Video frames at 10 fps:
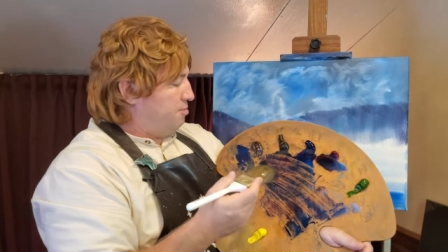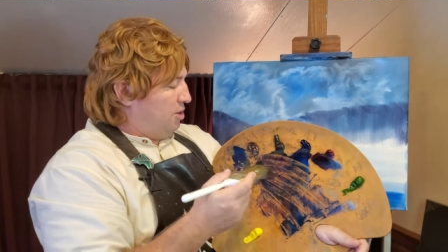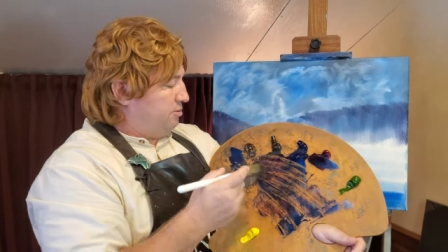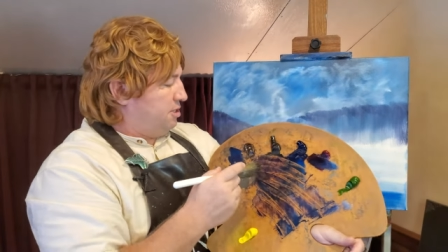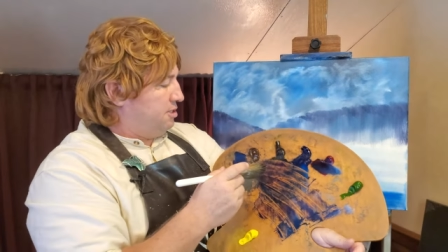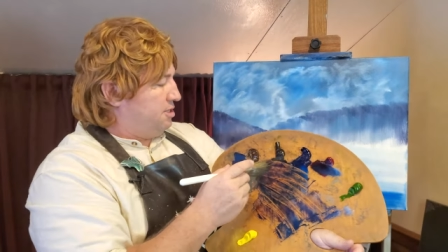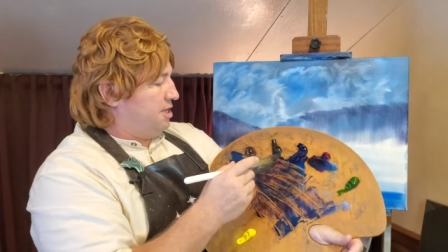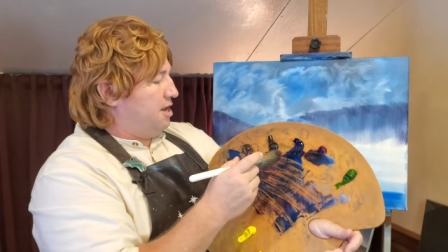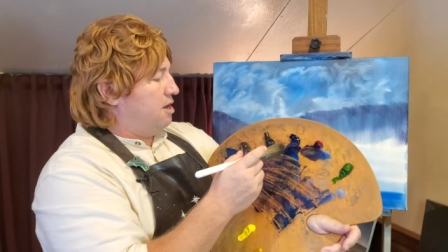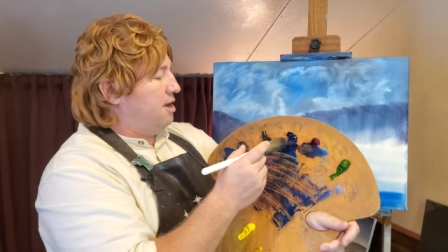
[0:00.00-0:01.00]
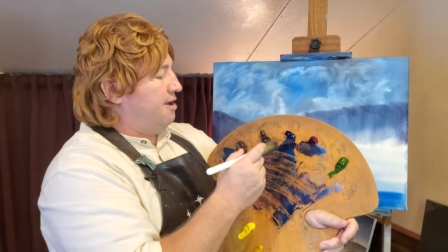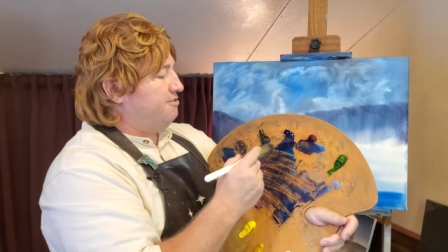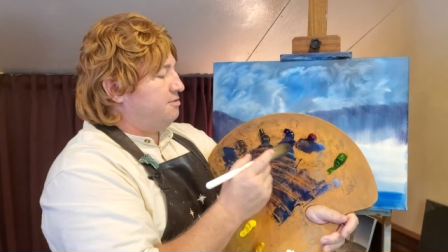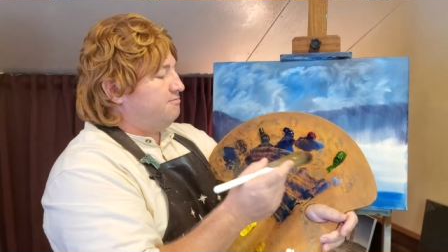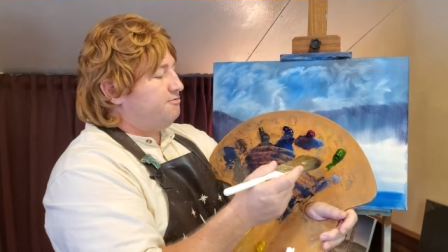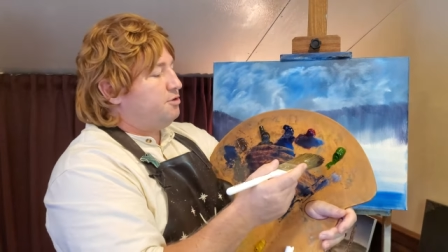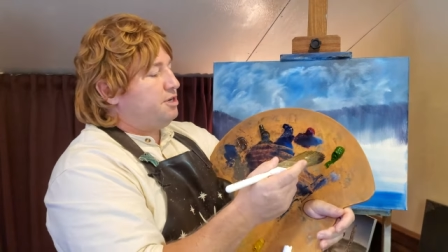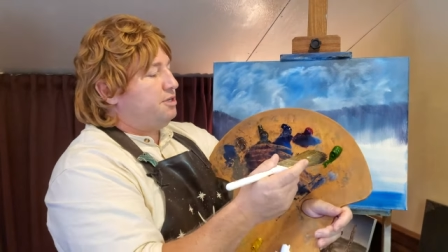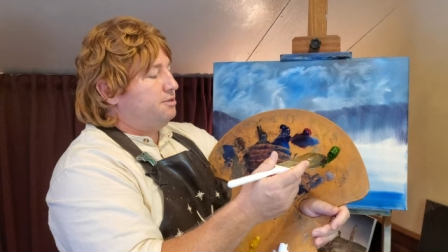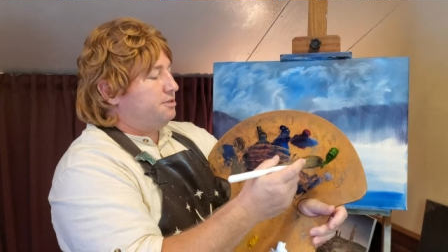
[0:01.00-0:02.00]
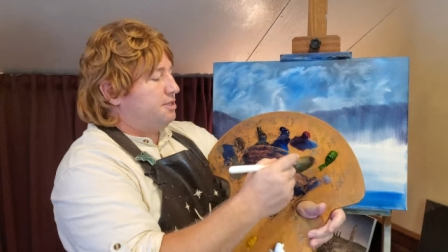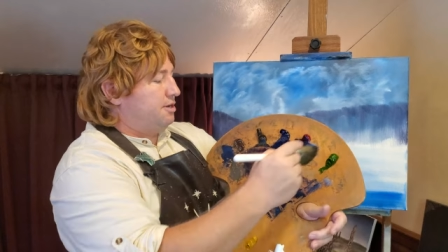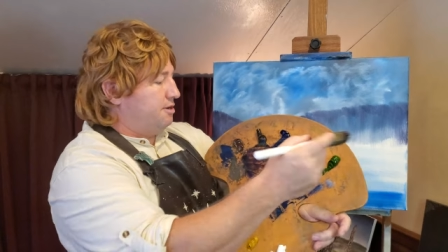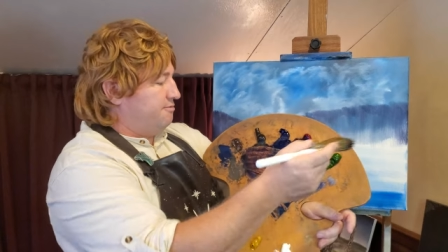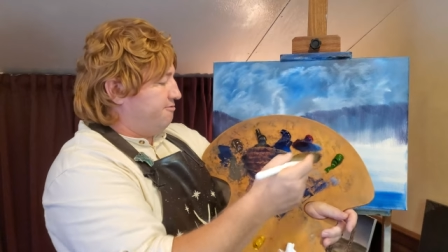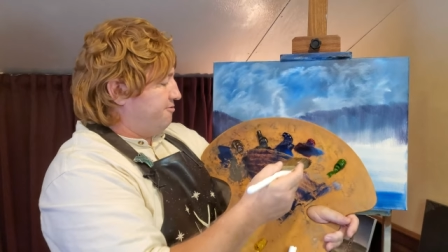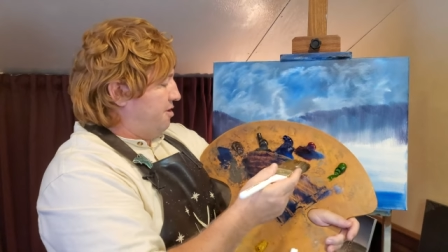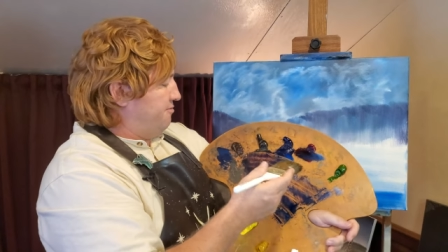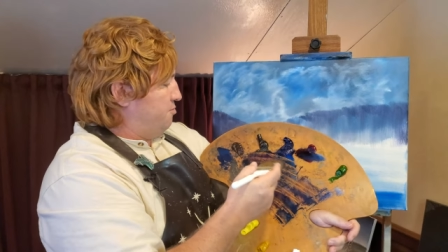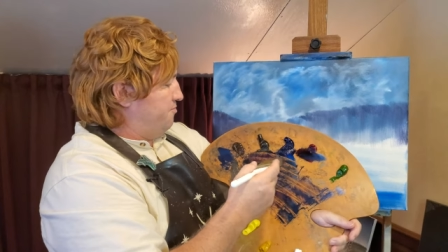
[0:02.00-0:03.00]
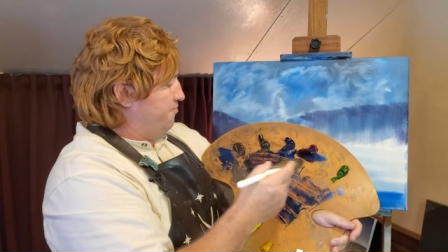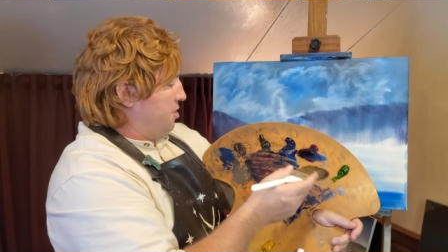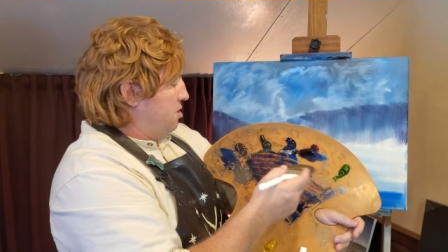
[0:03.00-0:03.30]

mountains there have some foothills that are in front of them.